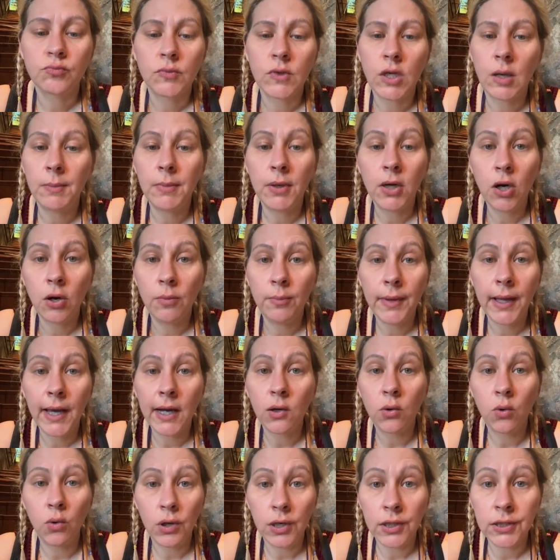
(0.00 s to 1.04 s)
I'm gonna come
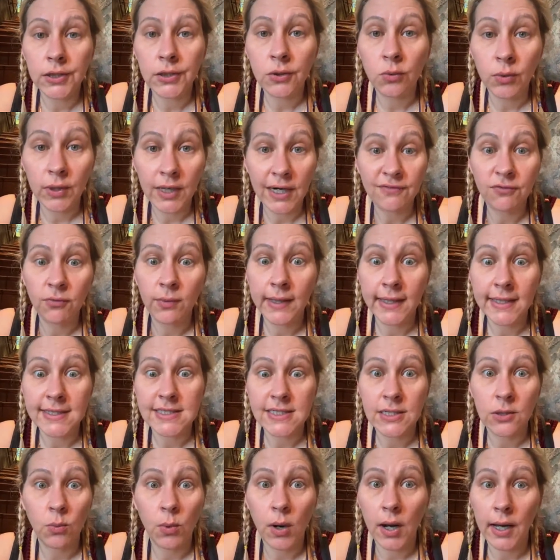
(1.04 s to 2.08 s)
back on whenever we get
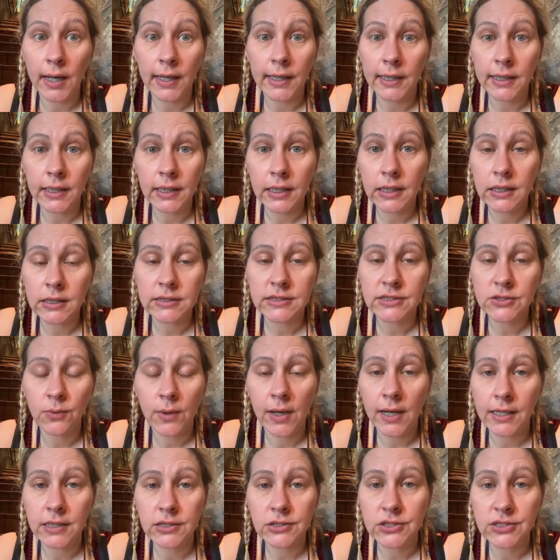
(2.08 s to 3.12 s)
to the wine so
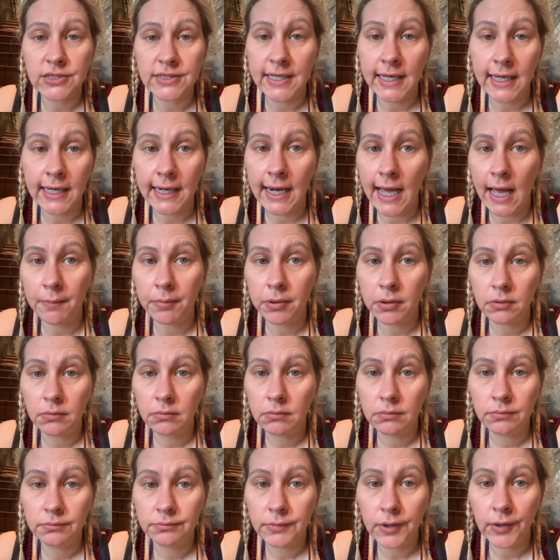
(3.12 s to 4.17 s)
I can just take a nap,
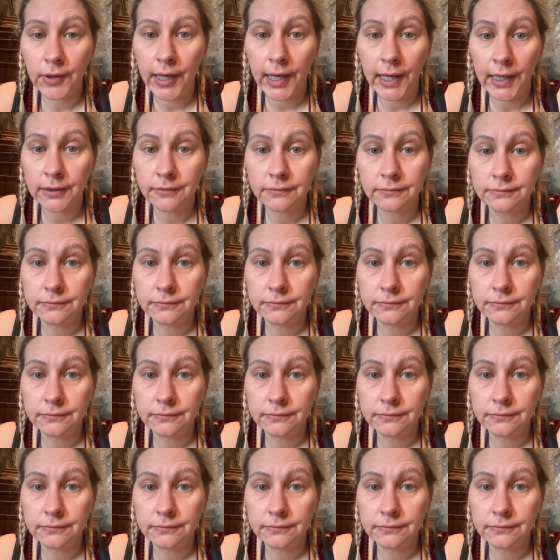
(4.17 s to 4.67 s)
okay?